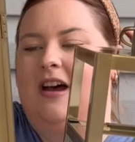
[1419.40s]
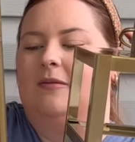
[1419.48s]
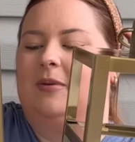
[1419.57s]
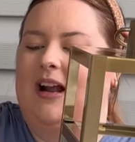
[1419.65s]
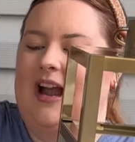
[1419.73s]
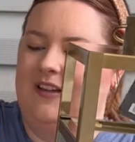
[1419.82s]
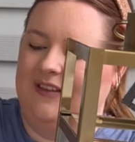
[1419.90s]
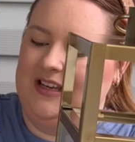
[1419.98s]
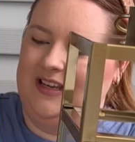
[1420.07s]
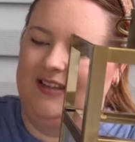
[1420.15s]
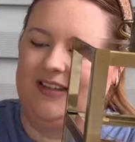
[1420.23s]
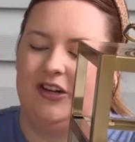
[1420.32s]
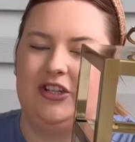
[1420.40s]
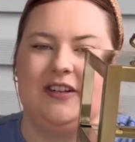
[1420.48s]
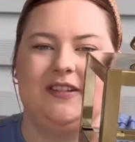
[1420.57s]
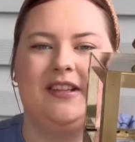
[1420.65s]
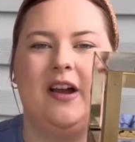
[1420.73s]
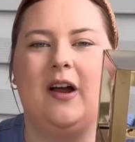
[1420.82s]
but I got these. They're
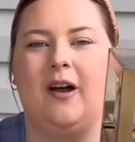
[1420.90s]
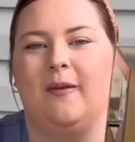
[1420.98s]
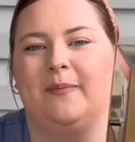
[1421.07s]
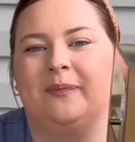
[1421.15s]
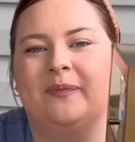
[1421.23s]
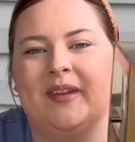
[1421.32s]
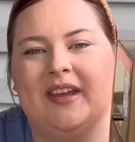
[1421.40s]
just um,